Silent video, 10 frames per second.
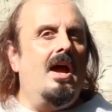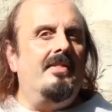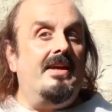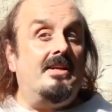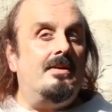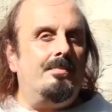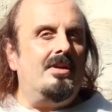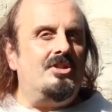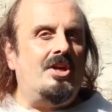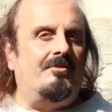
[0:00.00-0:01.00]
They didn't
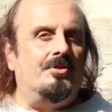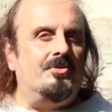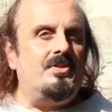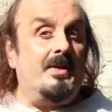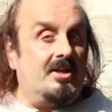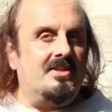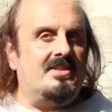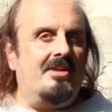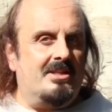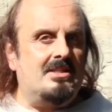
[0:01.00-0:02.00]
bring shovels because
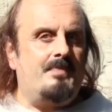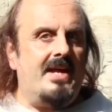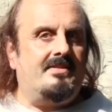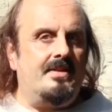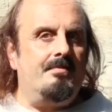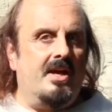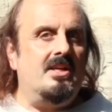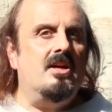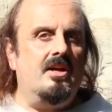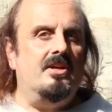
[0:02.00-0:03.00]
they respected my
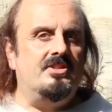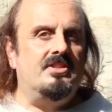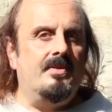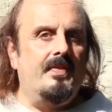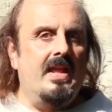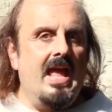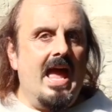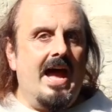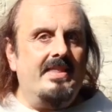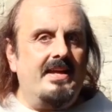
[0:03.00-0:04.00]
curse.
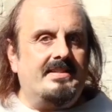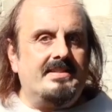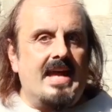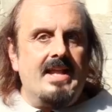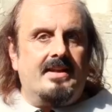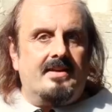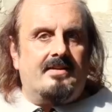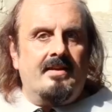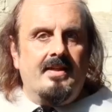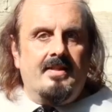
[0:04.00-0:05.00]
And they
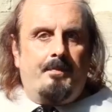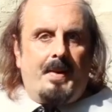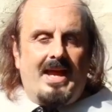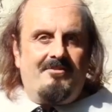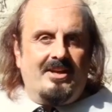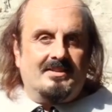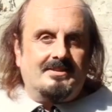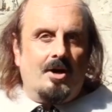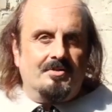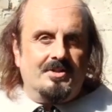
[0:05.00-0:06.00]
scanned the paving
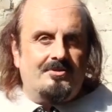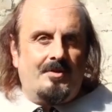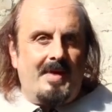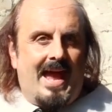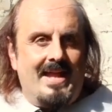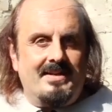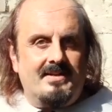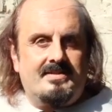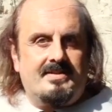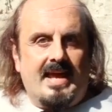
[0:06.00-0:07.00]
stones from
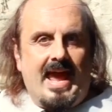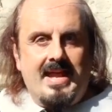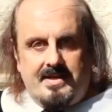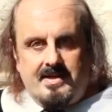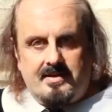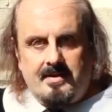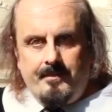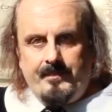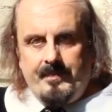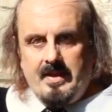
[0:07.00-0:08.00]
end to end.
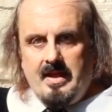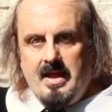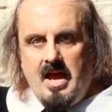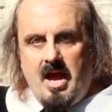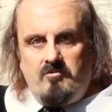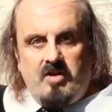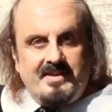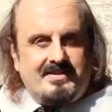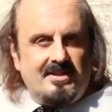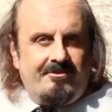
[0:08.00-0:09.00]
And
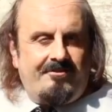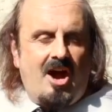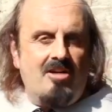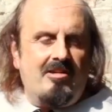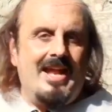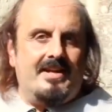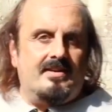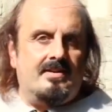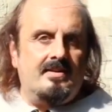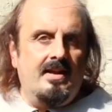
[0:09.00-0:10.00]
right at the far
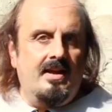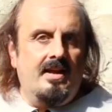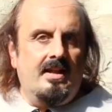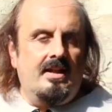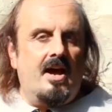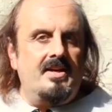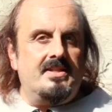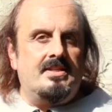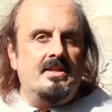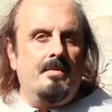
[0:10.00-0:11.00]
end
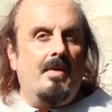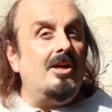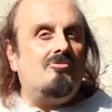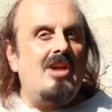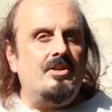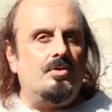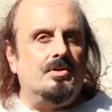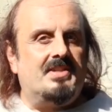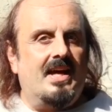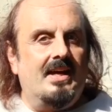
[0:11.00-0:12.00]
lies my
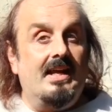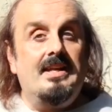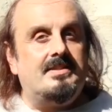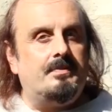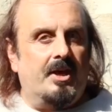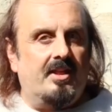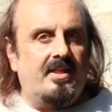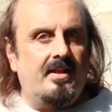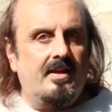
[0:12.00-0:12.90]
granddaughter, Elizabeth.